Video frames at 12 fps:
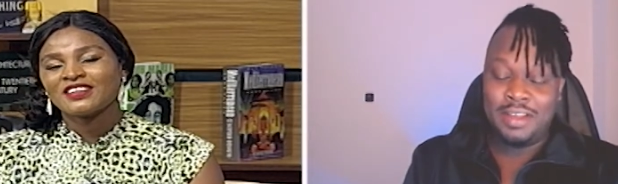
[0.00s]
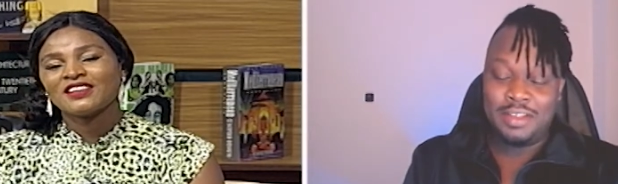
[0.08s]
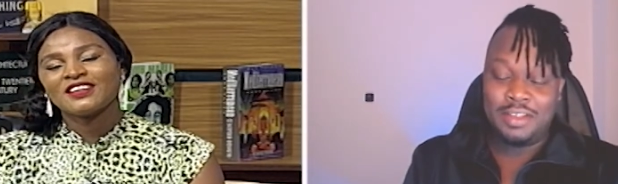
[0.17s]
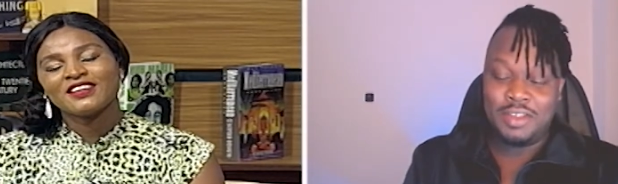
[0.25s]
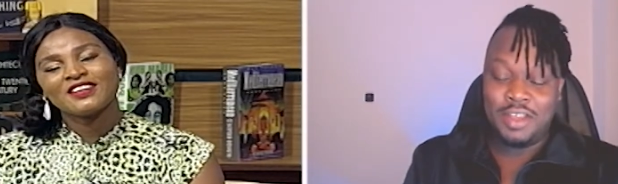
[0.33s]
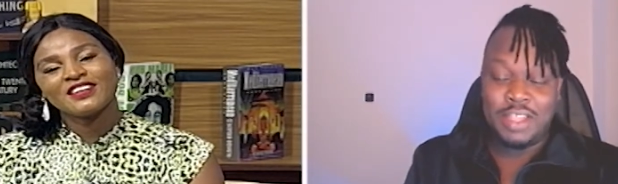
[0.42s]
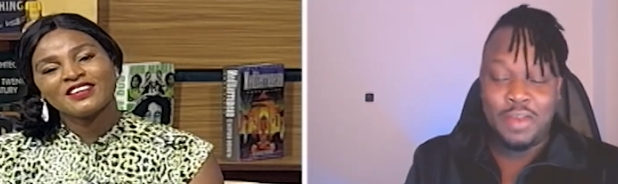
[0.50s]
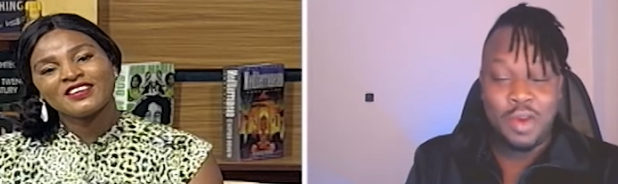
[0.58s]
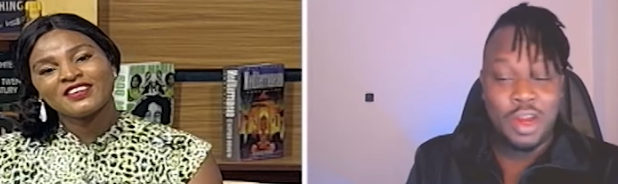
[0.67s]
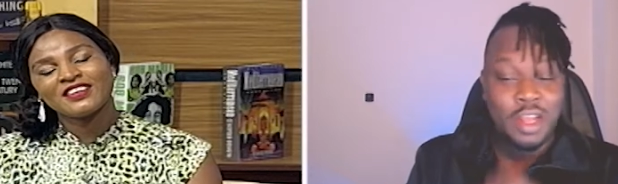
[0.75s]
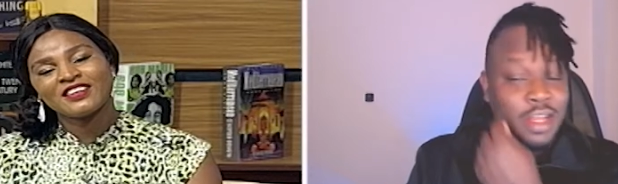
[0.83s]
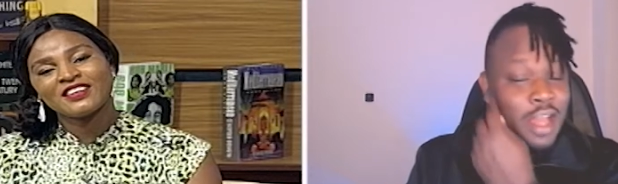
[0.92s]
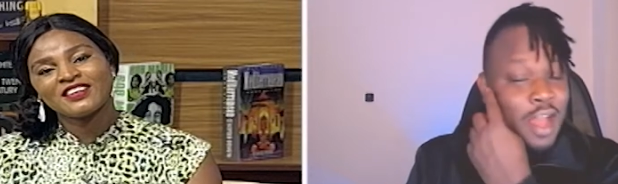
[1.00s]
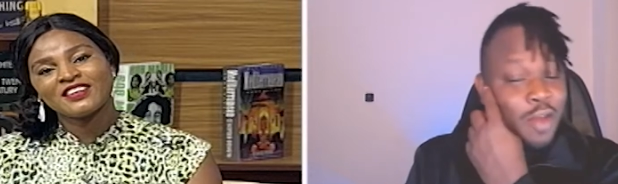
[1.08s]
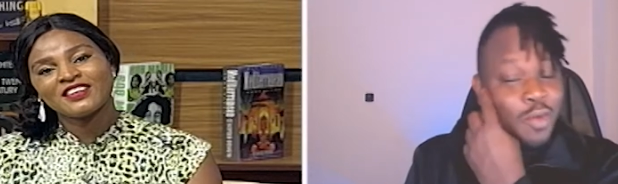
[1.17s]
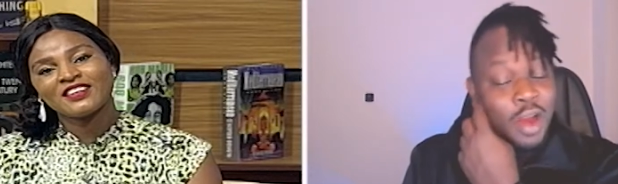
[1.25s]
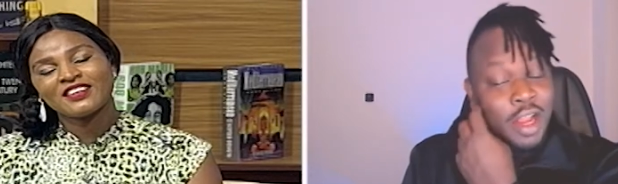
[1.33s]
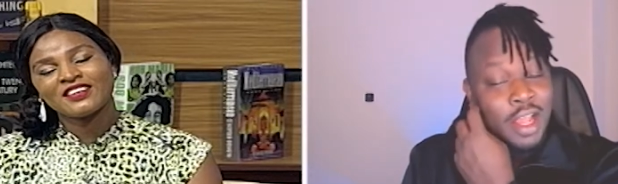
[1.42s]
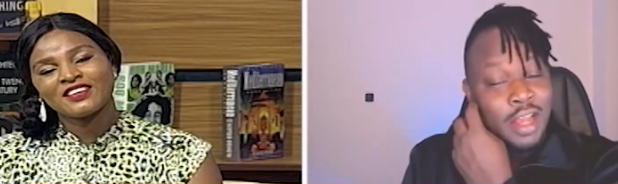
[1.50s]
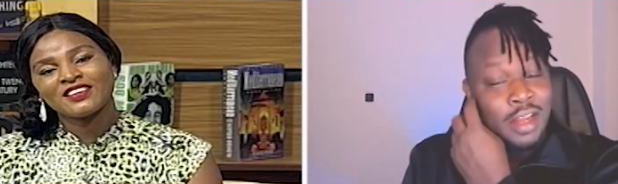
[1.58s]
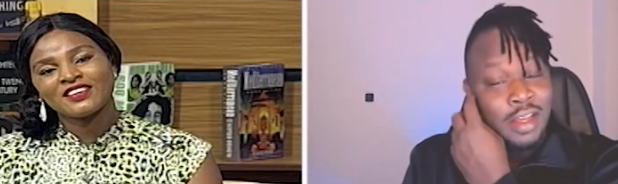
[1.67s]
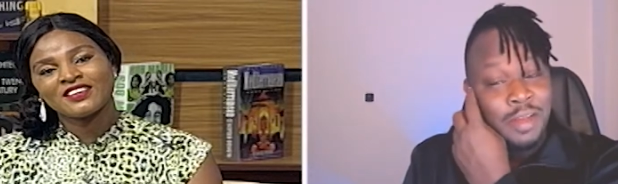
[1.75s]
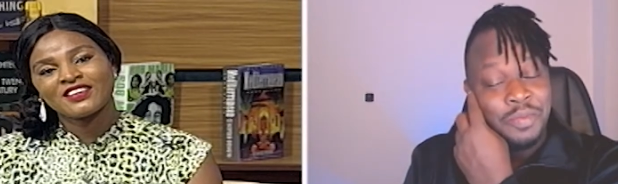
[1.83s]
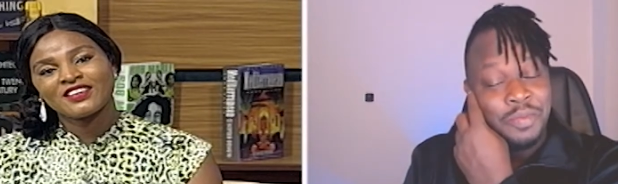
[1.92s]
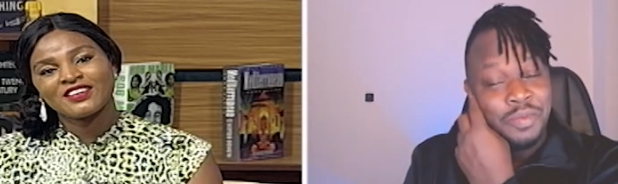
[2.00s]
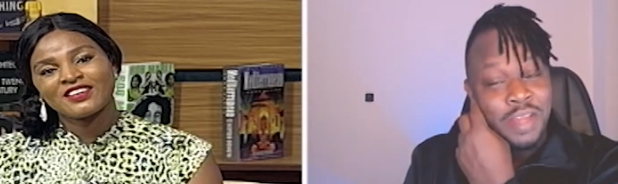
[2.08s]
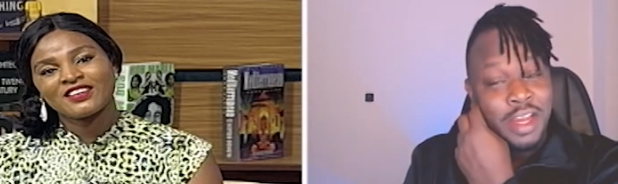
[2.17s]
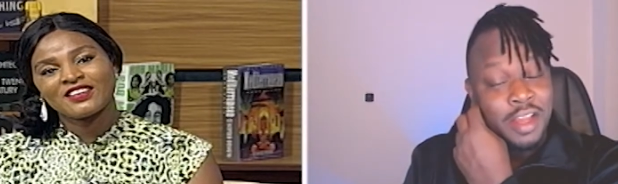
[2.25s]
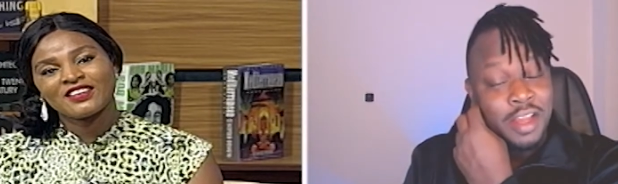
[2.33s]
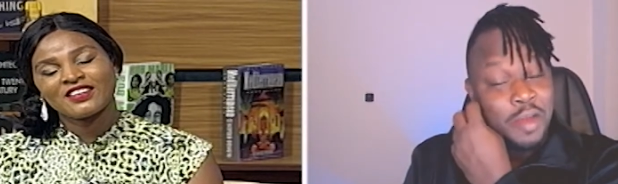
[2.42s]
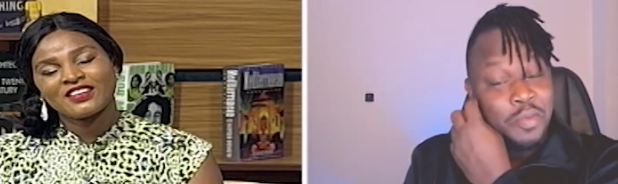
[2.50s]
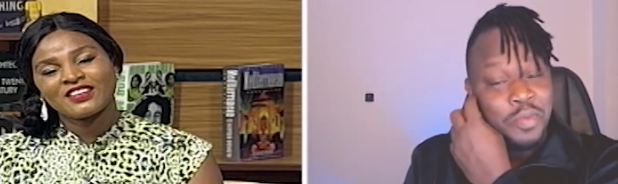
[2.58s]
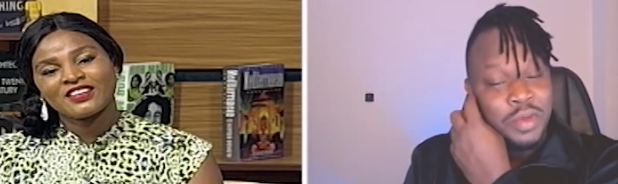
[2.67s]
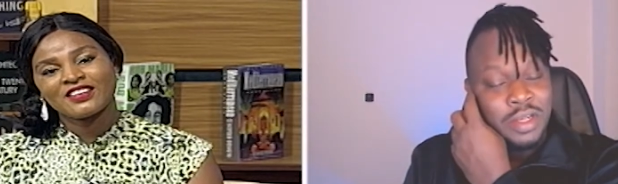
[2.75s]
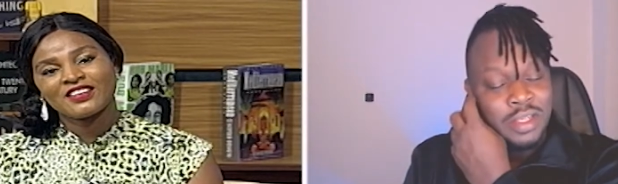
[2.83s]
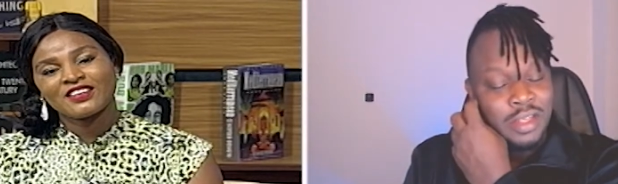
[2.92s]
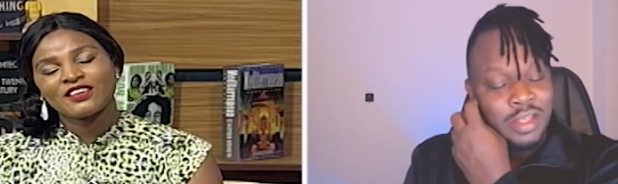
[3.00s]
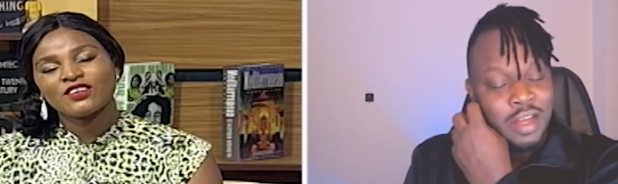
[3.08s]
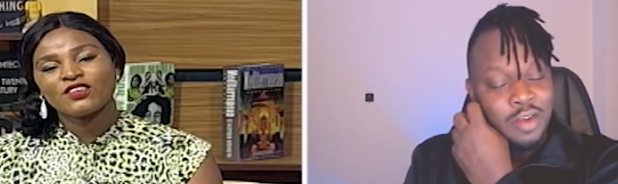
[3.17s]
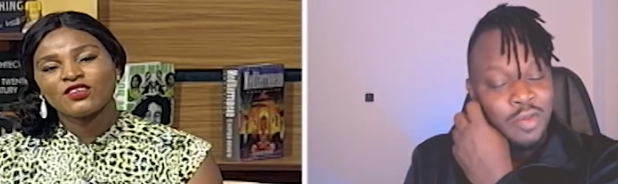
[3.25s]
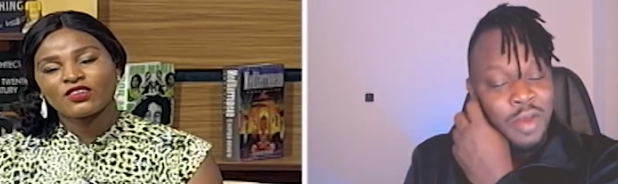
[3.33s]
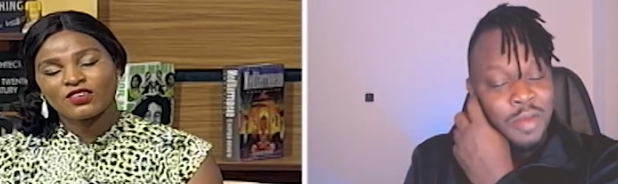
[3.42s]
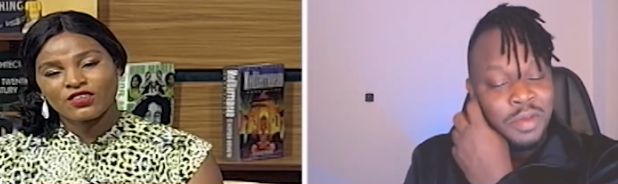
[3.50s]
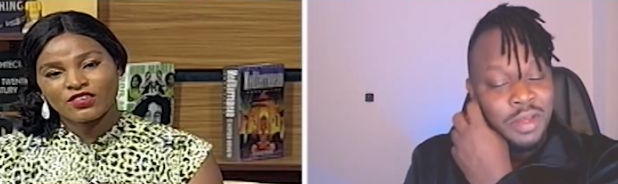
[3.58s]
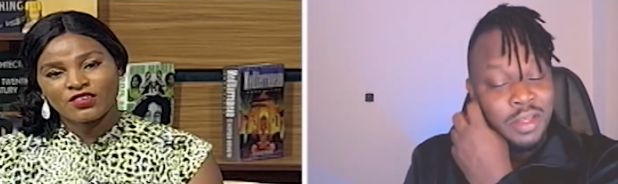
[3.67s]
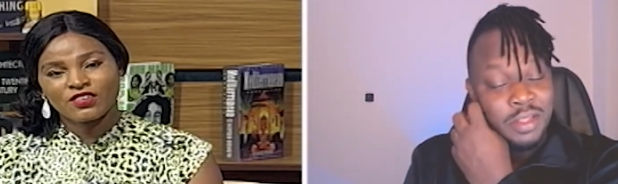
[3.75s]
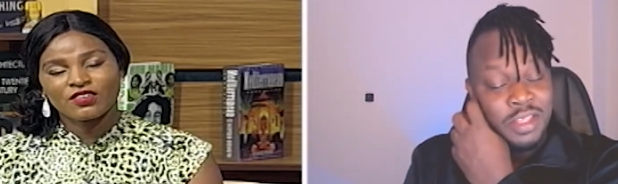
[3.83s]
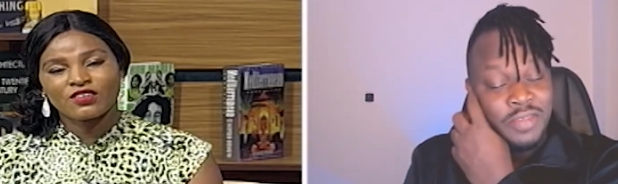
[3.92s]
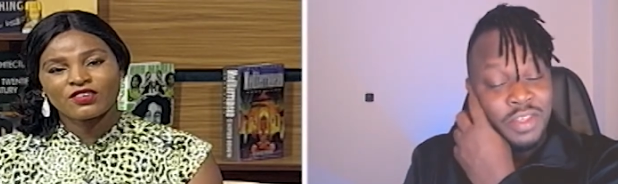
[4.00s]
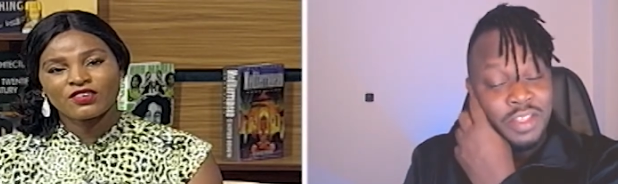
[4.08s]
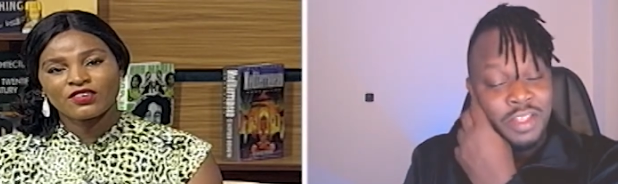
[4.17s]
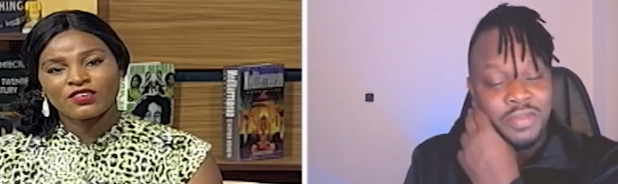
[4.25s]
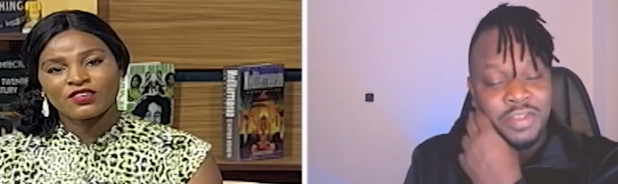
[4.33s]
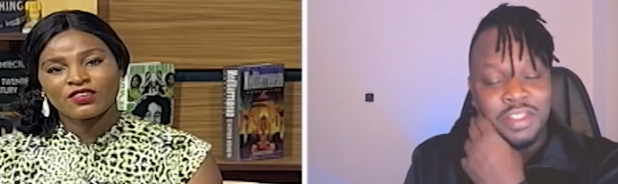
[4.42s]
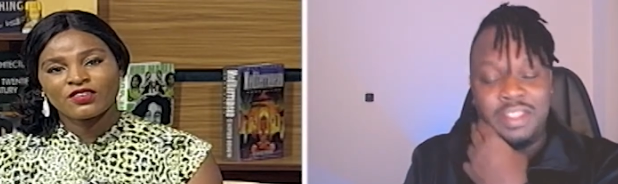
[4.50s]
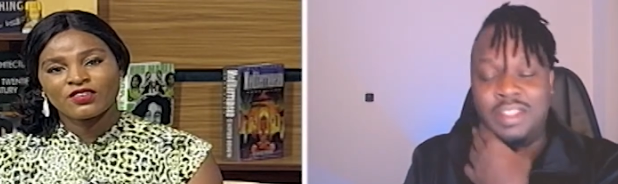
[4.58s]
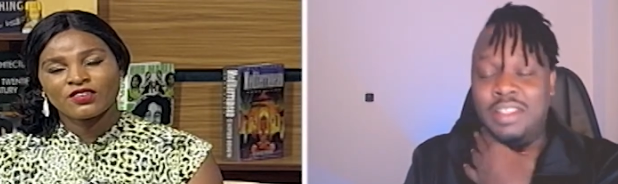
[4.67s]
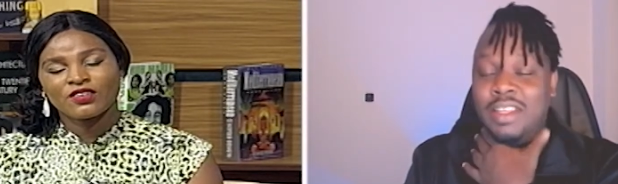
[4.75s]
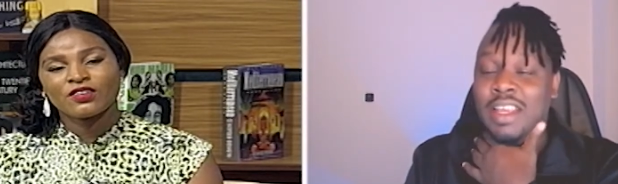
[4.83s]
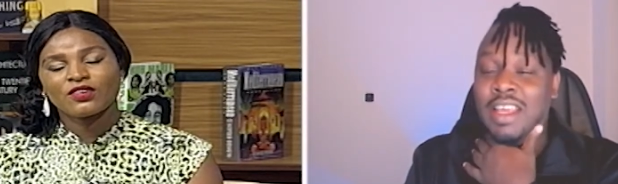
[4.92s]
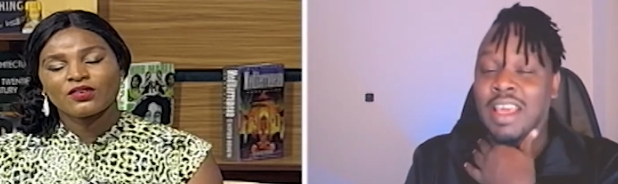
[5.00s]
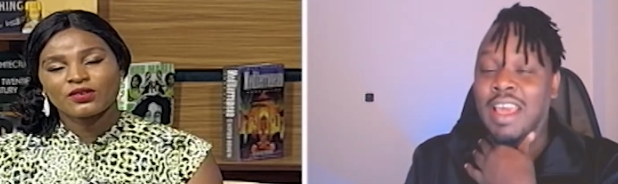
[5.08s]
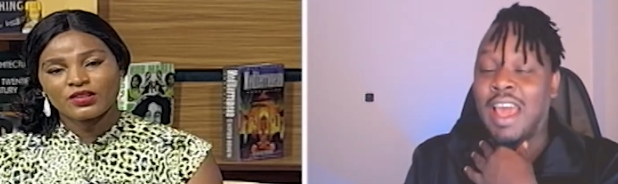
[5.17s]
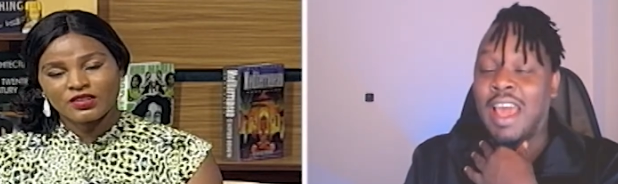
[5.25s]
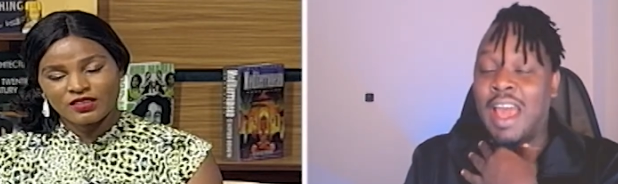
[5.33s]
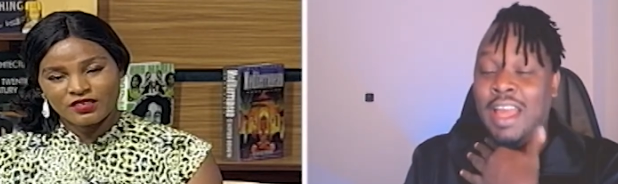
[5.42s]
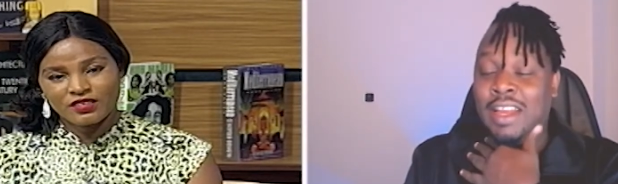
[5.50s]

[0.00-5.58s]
Speaker 1: because I work I work at a um, at a company at a web uh, TV service. Okay. And